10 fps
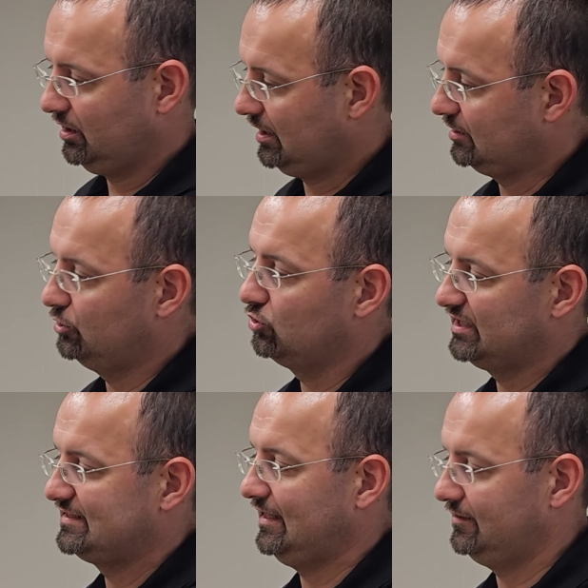and look
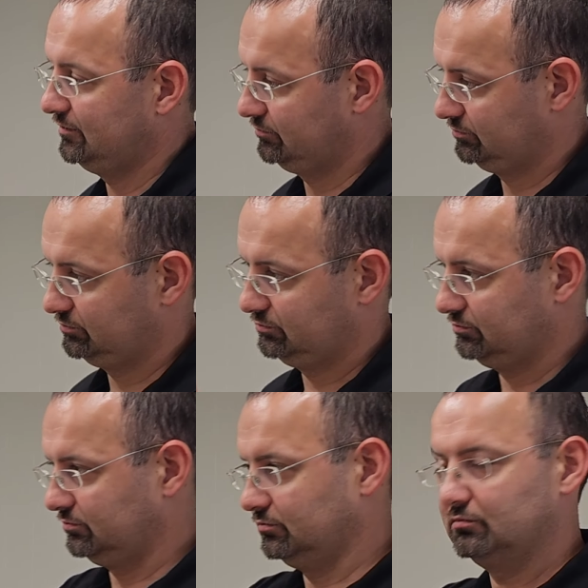at that.
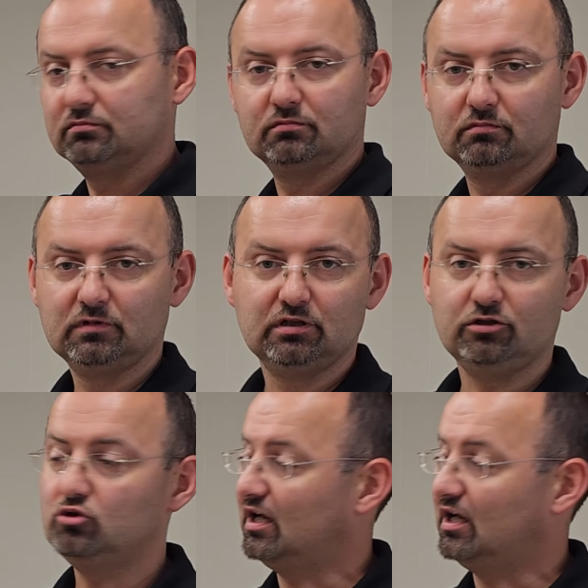You